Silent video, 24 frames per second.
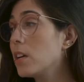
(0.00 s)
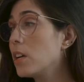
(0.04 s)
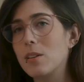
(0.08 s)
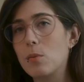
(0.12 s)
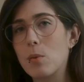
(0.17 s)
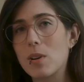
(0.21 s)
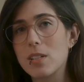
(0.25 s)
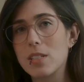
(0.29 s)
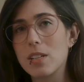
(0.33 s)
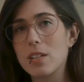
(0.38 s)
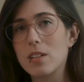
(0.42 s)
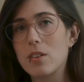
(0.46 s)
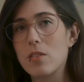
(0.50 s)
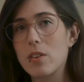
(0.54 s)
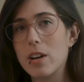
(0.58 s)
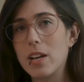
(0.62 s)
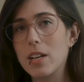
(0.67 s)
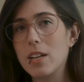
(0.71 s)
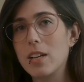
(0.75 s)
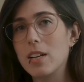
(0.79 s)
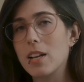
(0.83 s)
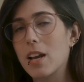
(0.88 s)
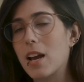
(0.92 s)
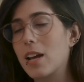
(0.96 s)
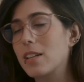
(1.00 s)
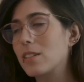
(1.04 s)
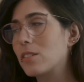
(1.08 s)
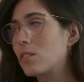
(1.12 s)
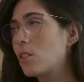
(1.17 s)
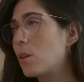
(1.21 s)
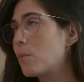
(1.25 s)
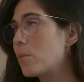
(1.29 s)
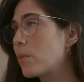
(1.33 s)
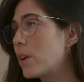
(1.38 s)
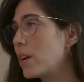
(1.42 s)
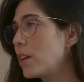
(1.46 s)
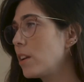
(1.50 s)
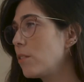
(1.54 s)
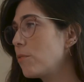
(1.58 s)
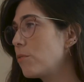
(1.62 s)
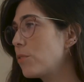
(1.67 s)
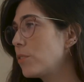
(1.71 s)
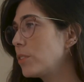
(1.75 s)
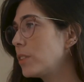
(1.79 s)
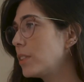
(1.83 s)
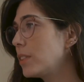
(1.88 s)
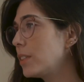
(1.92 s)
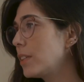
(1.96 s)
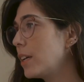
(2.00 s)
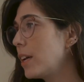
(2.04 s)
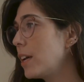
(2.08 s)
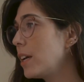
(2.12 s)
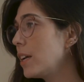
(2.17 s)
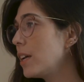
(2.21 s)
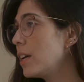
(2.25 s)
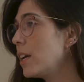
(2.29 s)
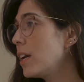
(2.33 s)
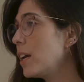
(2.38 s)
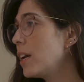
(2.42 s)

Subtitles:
It wasn't raining, it had stopped raining for the day.